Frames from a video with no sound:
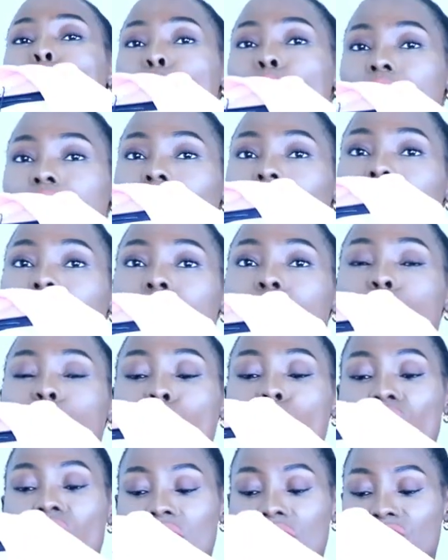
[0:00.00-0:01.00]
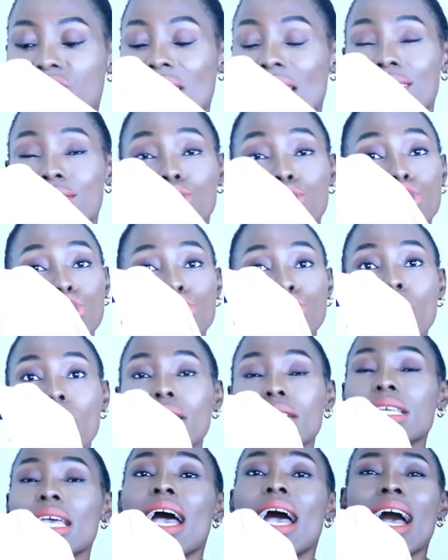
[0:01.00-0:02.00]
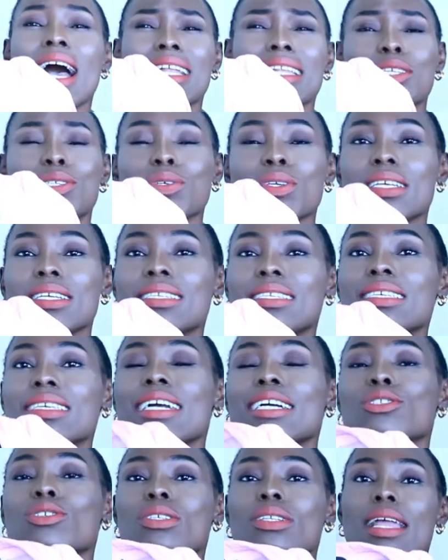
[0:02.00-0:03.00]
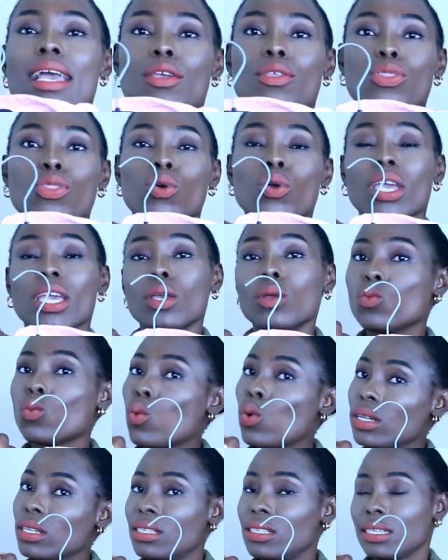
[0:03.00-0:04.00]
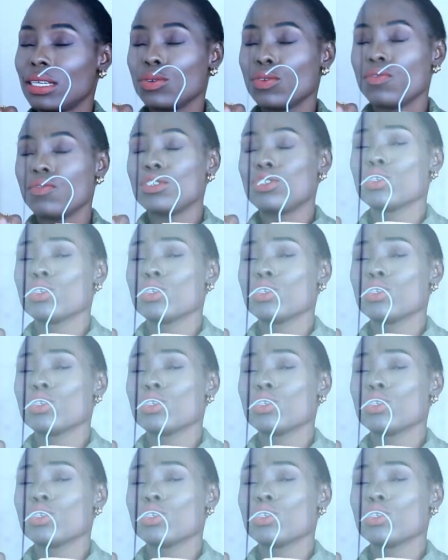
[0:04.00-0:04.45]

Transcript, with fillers: with this oversized shirt and as you can see i just like thug in one side of